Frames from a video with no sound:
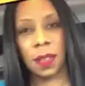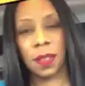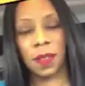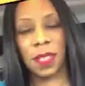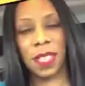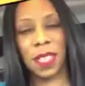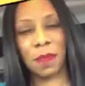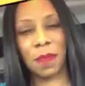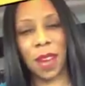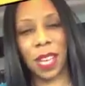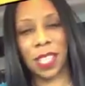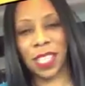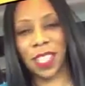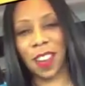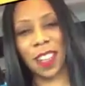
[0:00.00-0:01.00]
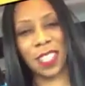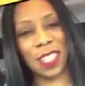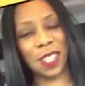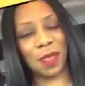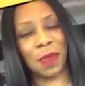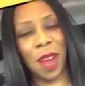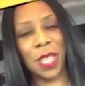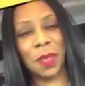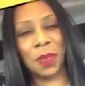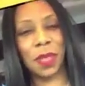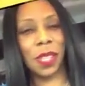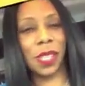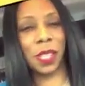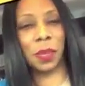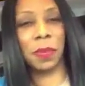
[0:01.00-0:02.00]
What's up, rock stars? It's Rocks
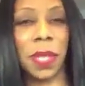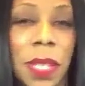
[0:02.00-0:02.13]
with a little bit